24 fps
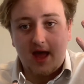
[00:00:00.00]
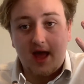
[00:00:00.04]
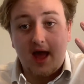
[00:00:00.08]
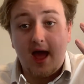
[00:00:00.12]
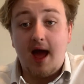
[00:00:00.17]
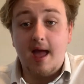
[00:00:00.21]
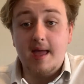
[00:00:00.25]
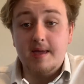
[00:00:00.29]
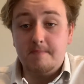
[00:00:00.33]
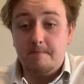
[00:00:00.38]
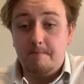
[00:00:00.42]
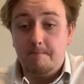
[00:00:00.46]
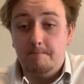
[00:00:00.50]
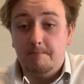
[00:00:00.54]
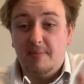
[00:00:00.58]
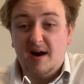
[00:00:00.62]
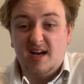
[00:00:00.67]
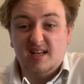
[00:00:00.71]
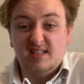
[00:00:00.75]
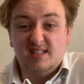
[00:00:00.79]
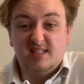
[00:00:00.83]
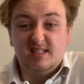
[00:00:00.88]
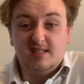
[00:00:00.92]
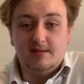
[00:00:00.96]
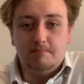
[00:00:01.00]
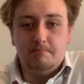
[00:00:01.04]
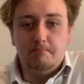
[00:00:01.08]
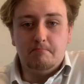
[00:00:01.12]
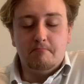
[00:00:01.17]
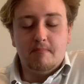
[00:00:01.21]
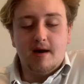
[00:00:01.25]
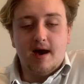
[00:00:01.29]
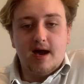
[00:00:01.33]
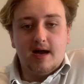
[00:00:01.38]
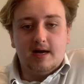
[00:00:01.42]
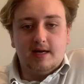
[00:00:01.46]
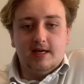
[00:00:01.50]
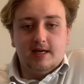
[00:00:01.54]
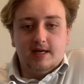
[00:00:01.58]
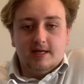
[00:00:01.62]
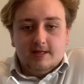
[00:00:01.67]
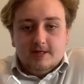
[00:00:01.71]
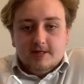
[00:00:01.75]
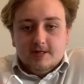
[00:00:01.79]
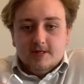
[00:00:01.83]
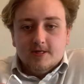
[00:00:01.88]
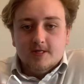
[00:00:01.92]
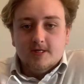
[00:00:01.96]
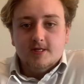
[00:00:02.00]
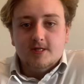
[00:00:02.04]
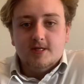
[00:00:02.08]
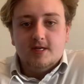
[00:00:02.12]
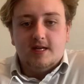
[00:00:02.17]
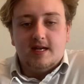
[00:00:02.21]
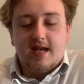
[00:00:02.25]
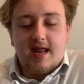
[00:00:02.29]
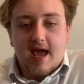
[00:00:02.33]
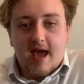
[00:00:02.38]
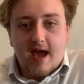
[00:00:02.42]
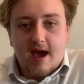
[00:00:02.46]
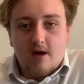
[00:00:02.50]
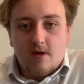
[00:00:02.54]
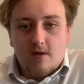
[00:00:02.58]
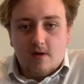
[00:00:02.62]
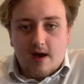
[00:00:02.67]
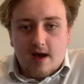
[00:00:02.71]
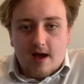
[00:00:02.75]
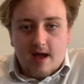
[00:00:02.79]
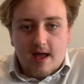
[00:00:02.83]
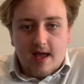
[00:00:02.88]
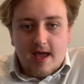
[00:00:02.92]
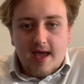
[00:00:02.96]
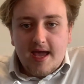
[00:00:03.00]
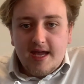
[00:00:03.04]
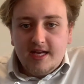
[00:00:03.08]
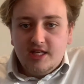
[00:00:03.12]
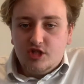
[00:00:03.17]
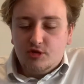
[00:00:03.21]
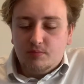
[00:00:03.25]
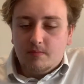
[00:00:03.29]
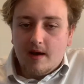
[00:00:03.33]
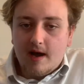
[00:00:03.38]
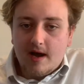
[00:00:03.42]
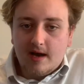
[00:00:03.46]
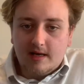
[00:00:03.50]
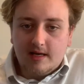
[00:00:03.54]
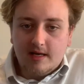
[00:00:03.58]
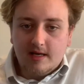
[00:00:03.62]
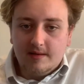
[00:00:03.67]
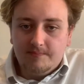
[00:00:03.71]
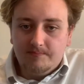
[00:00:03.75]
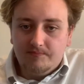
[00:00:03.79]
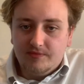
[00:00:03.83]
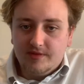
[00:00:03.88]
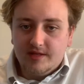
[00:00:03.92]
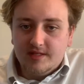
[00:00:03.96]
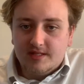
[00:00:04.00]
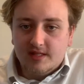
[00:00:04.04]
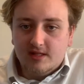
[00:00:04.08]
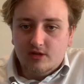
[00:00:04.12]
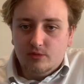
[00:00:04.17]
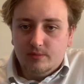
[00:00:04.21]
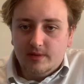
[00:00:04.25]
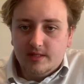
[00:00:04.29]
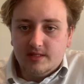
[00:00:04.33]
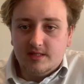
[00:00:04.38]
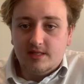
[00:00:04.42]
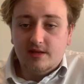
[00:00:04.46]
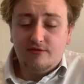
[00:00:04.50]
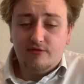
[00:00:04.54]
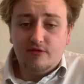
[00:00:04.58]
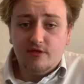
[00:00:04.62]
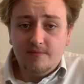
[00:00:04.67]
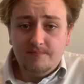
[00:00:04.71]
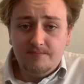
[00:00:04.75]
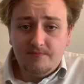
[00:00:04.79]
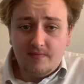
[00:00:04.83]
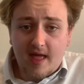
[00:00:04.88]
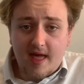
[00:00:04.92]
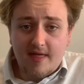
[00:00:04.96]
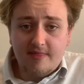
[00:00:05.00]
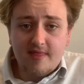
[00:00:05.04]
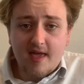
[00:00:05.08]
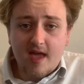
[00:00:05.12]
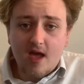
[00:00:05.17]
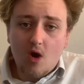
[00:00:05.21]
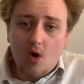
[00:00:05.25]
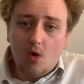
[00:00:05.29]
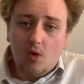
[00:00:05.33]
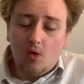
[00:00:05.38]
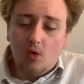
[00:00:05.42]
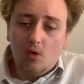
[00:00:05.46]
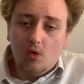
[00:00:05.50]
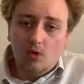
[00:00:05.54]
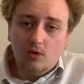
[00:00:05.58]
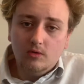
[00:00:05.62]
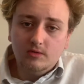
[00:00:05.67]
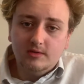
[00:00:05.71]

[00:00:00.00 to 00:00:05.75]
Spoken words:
a bust market. Now, each market is a little bit different, and they're all